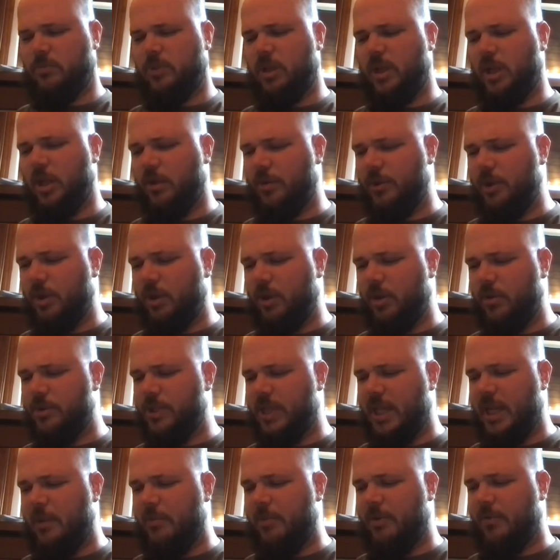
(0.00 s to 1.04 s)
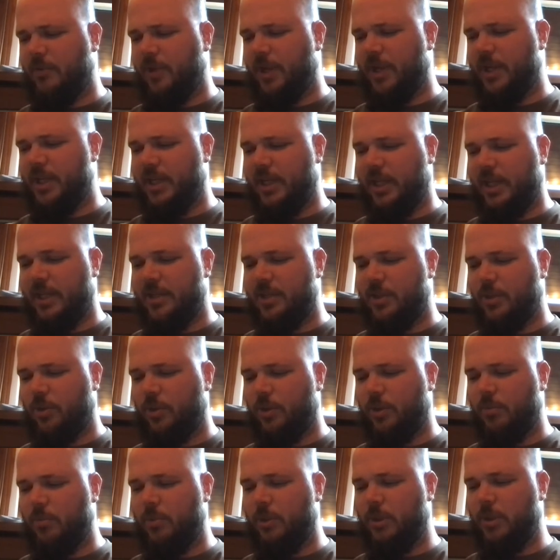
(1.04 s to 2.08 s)
"Hell no, damned if I did," I told
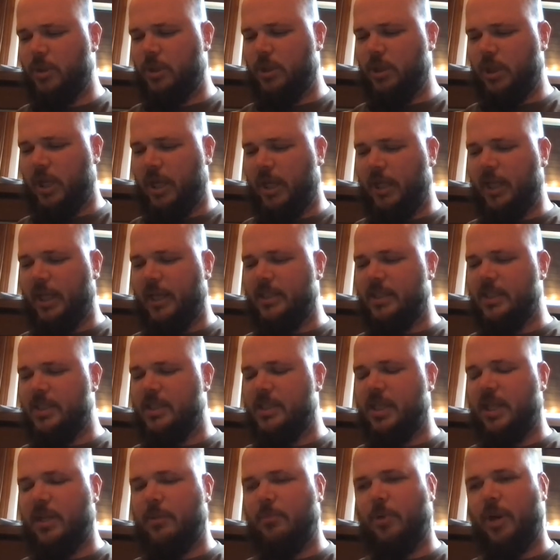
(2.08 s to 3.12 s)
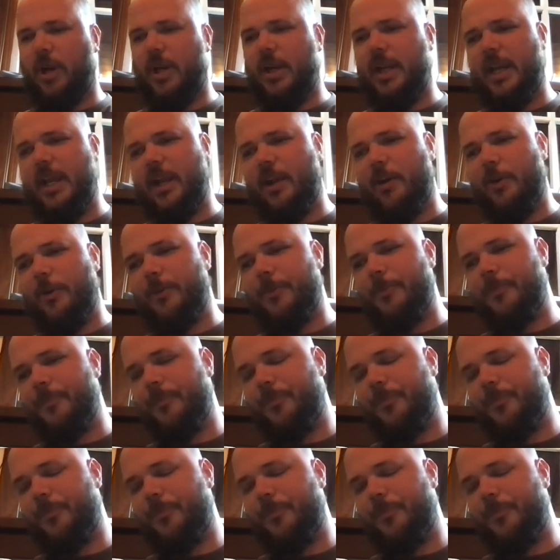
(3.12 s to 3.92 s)
him. "I'd like to see him right now."